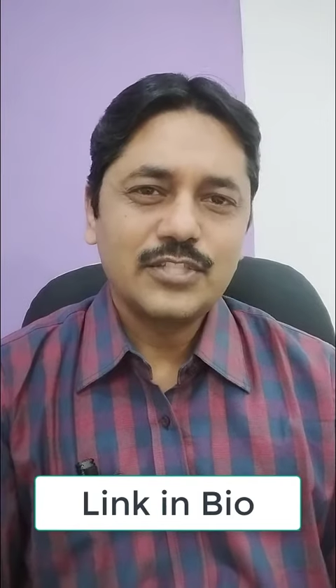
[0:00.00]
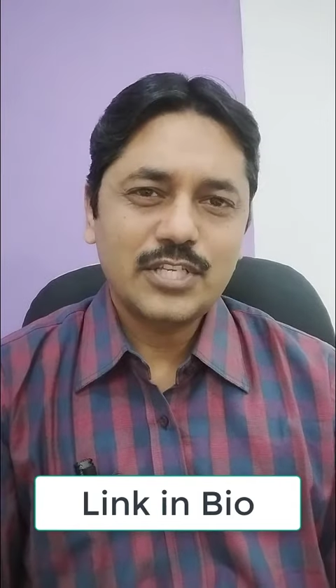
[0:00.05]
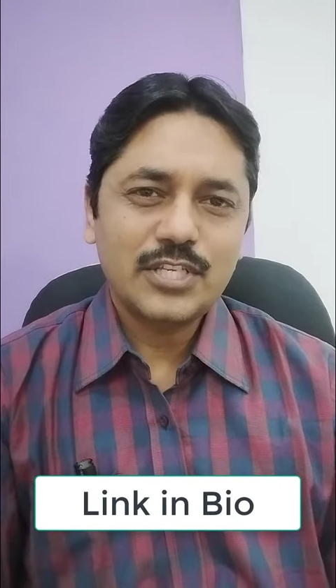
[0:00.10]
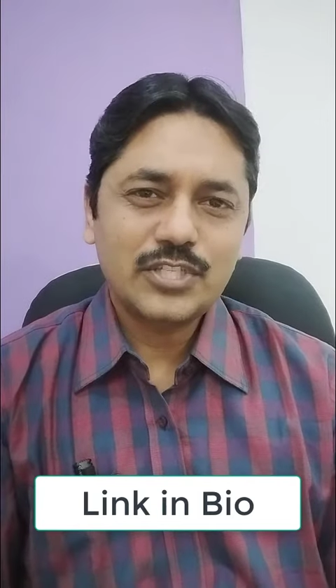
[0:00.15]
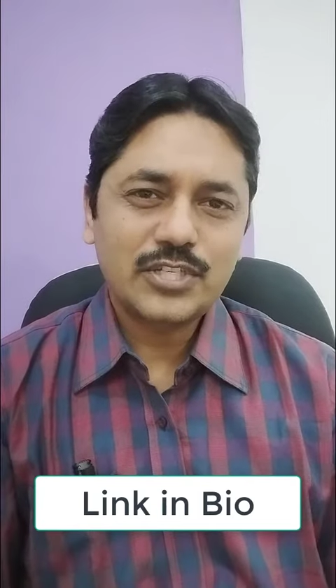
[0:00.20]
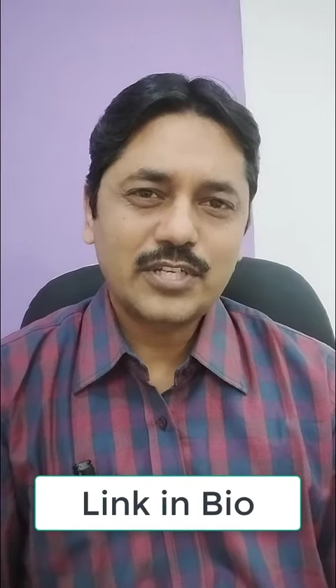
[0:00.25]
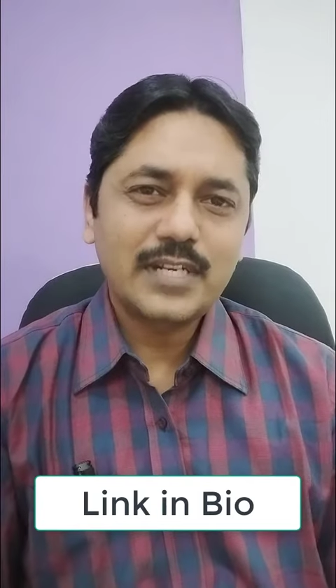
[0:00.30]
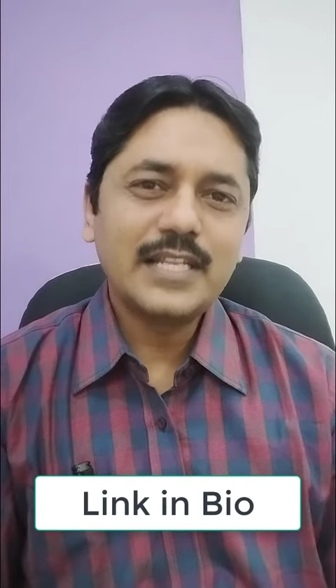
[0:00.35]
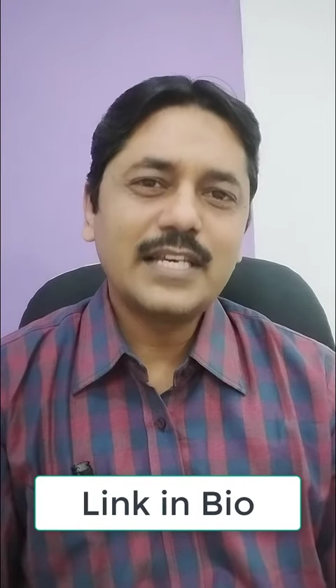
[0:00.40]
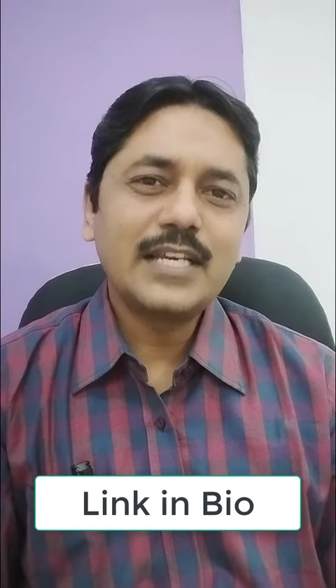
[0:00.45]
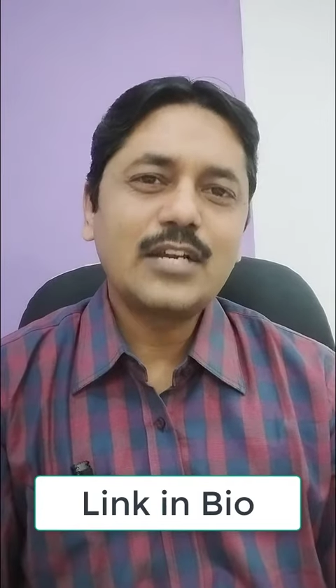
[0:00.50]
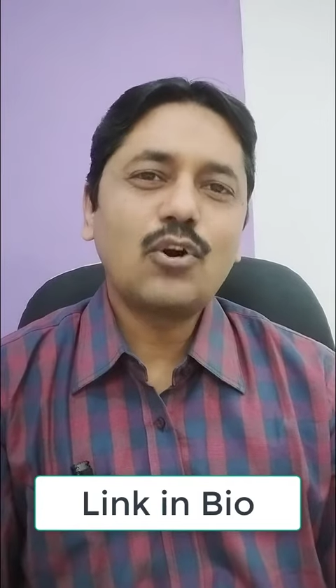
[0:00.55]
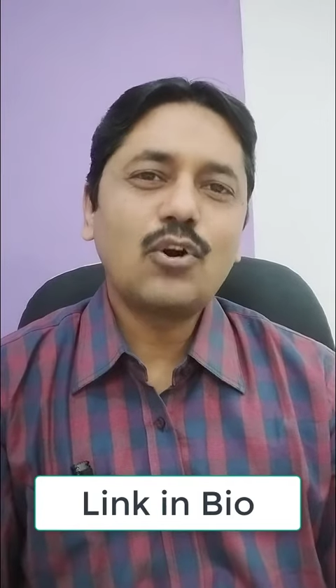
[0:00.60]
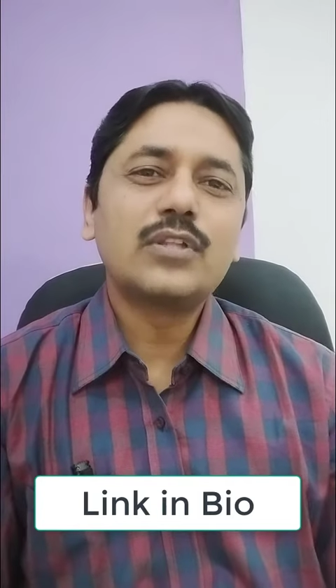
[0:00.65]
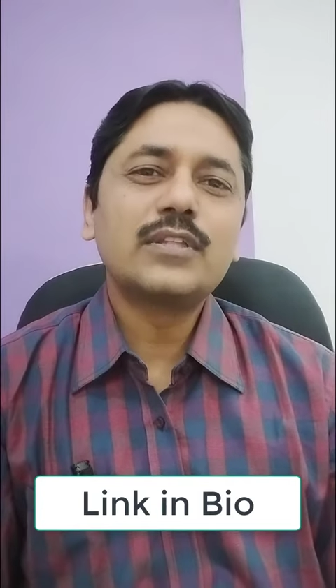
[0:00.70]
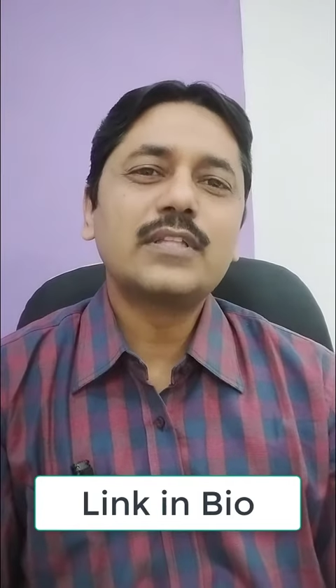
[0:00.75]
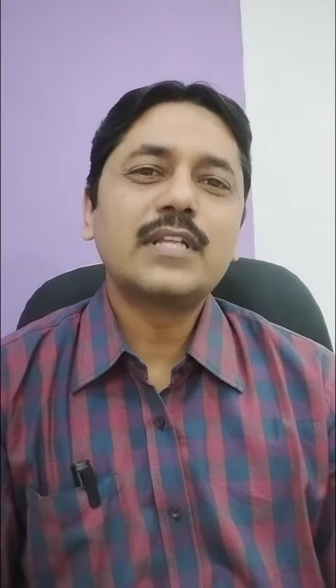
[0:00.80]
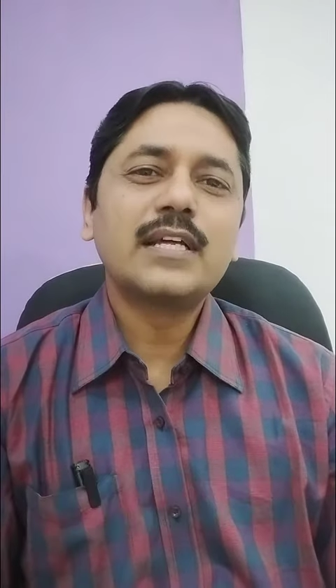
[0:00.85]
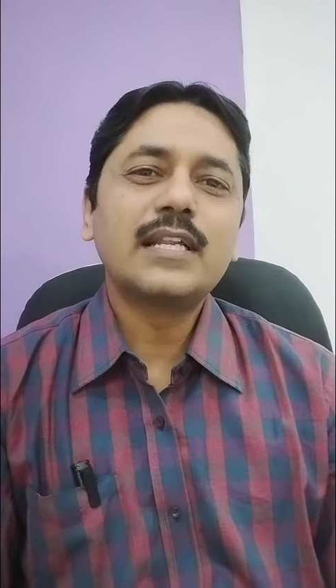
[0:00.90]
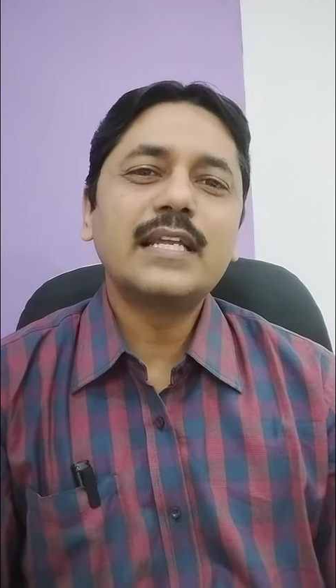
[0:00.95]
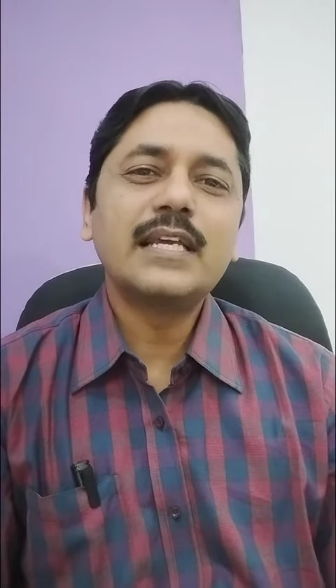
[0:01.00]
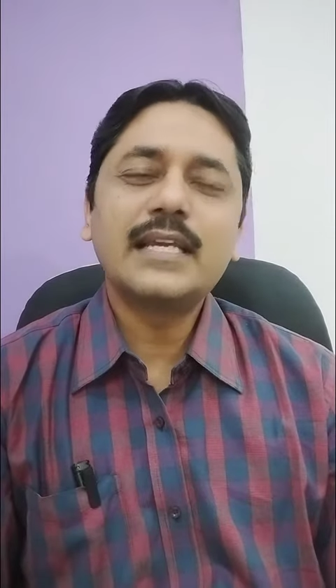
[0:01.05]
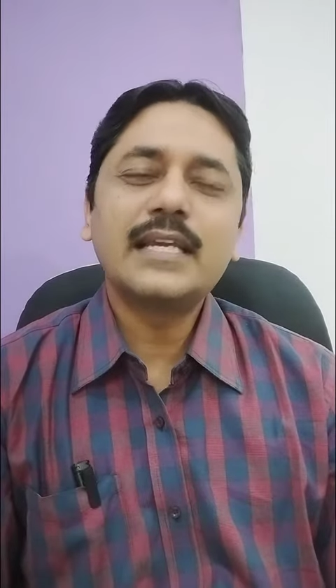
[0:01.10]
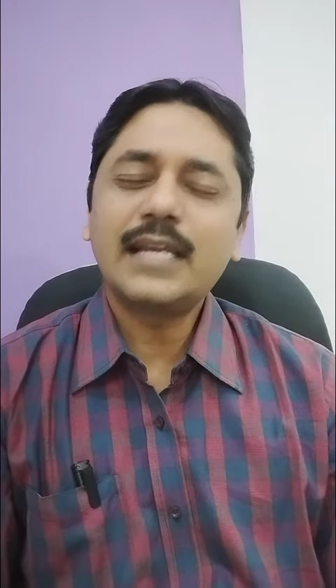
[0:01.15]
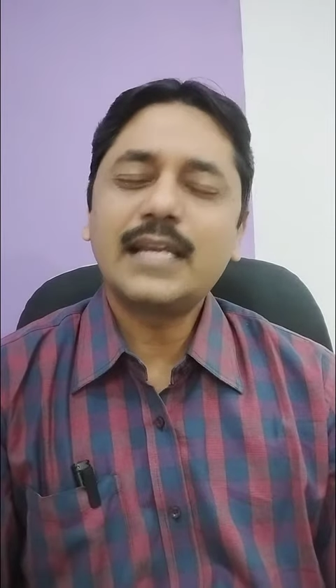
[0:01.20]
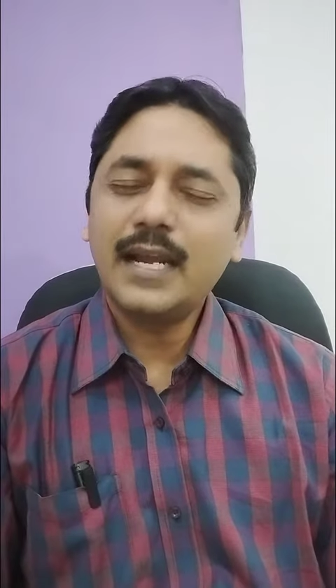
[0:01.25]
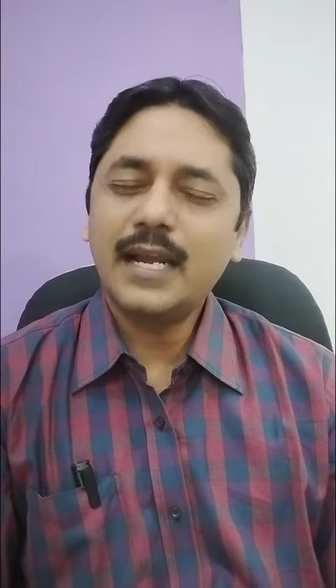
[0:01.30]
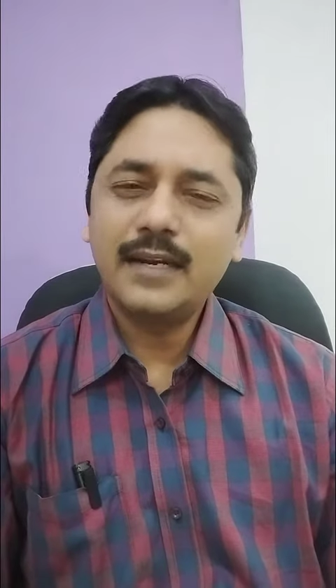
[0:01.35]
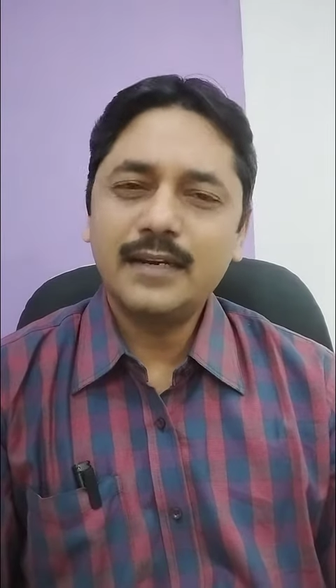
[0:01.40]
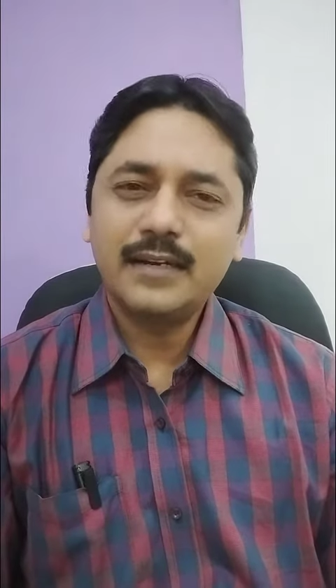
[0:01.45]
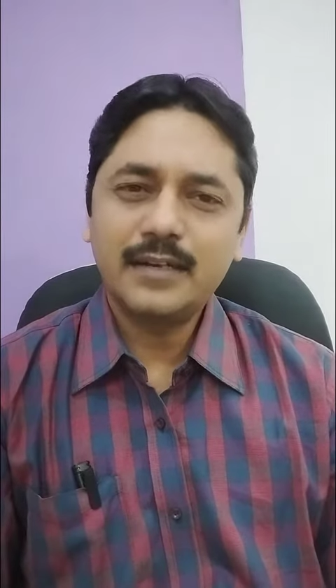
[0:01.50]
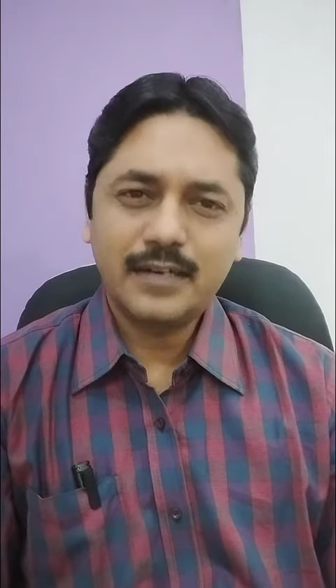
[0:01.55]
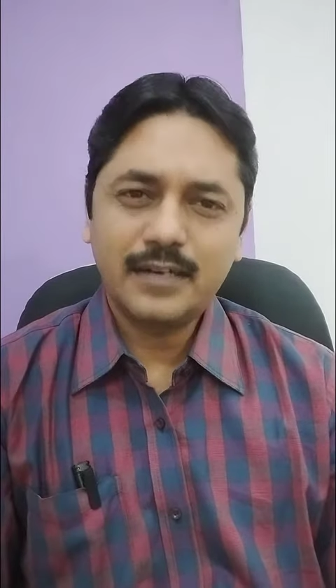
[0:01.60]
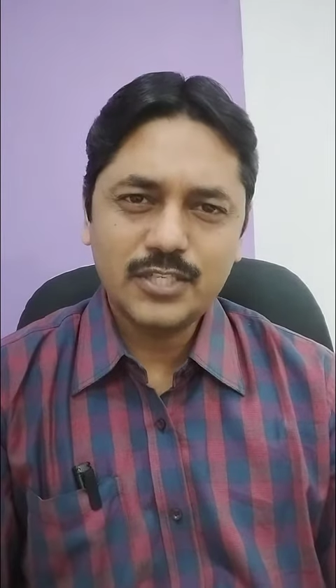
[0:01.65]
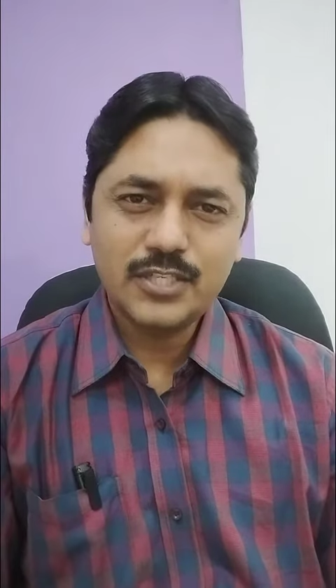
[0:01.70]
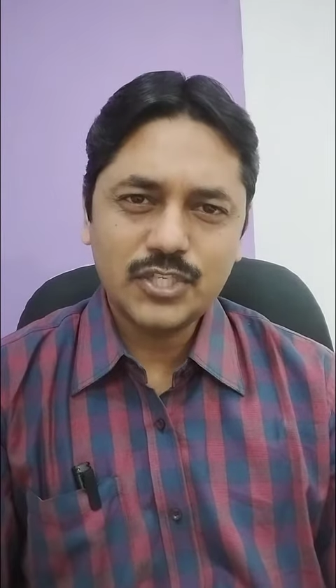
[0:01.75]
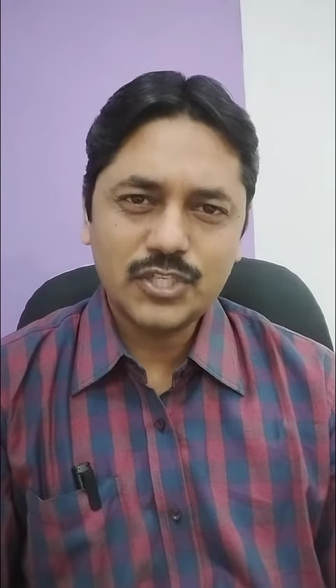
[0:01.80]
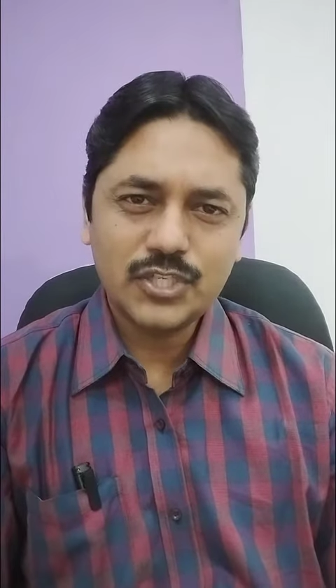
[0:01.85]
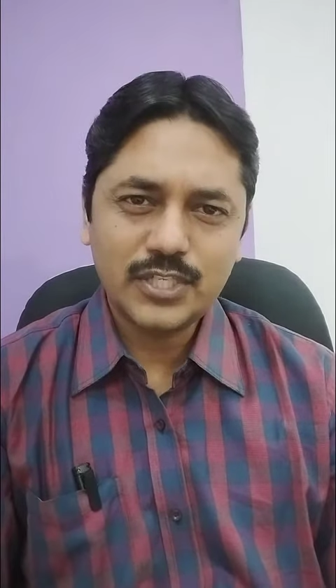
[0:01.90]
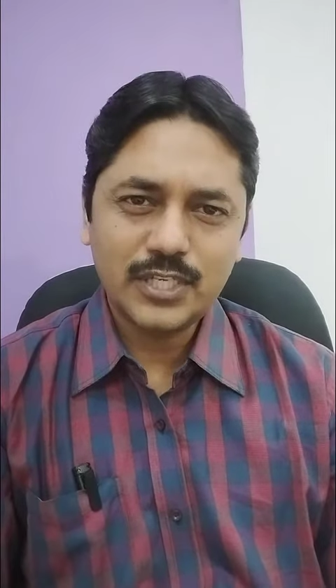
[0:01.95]
Just click on the link and
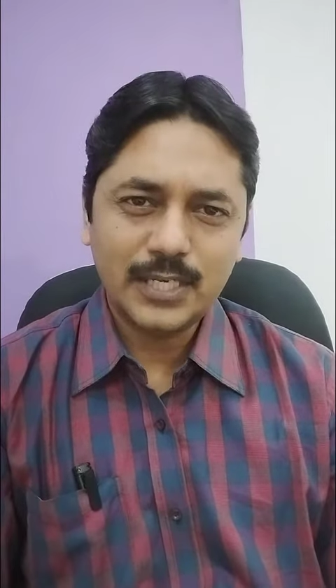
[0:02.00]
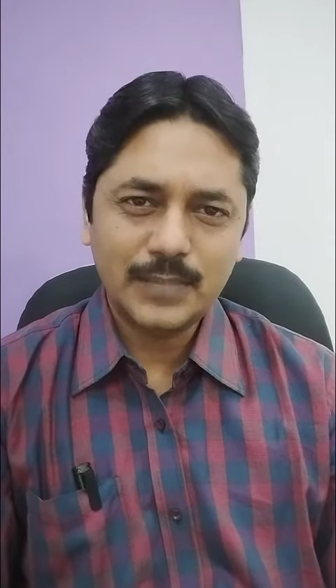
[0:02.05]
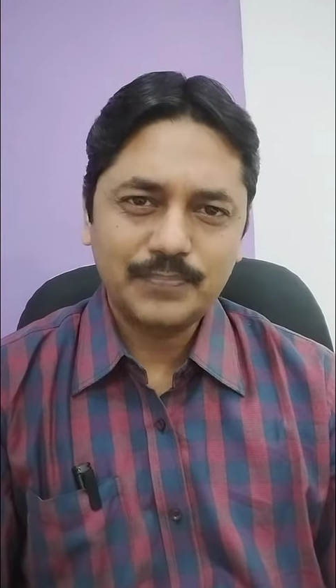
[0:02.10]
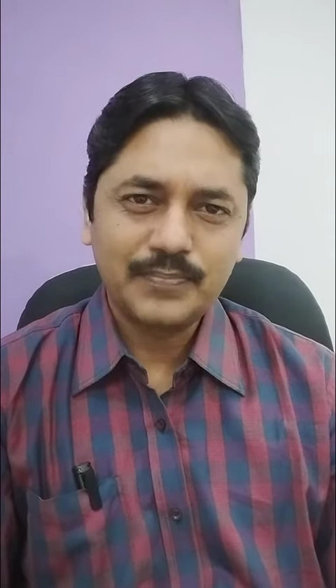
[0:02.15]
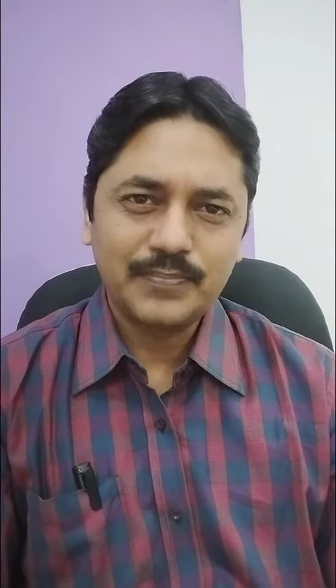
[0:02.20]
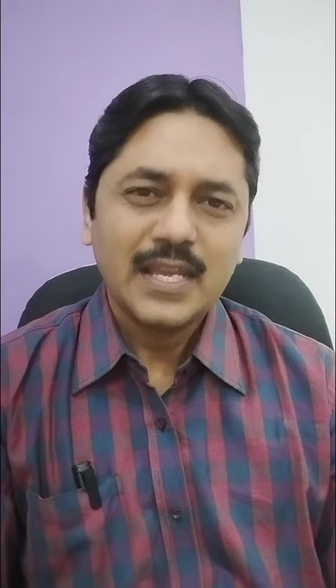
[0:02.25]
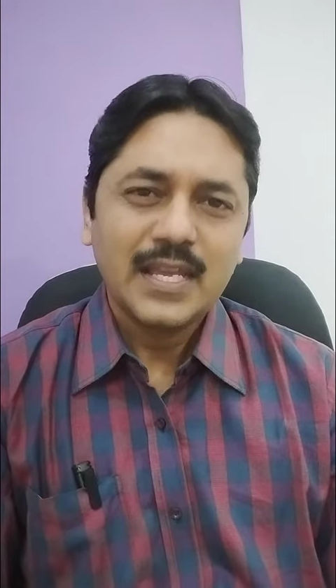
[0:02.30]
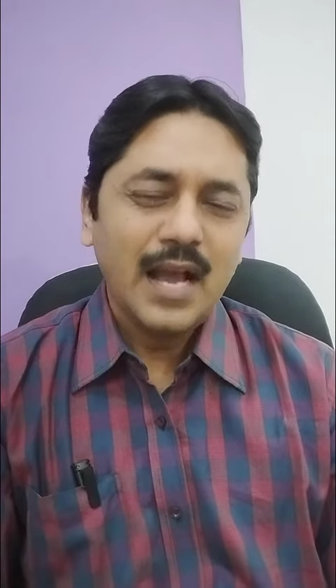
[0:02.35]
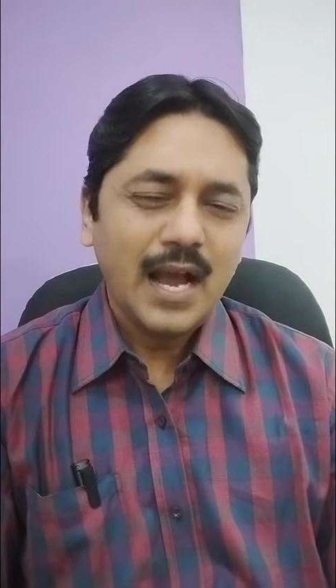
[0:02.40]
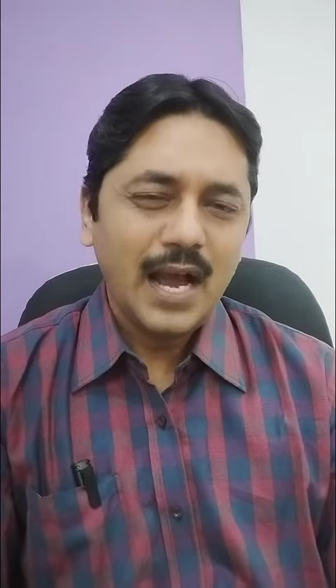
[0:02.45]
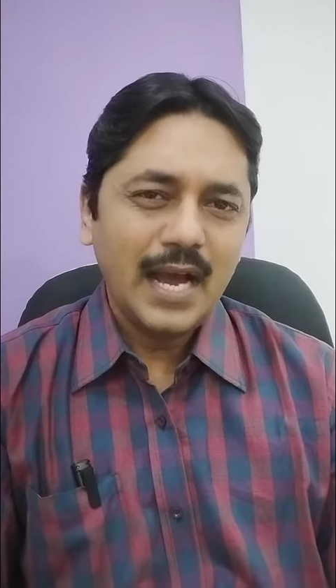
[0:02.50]
register.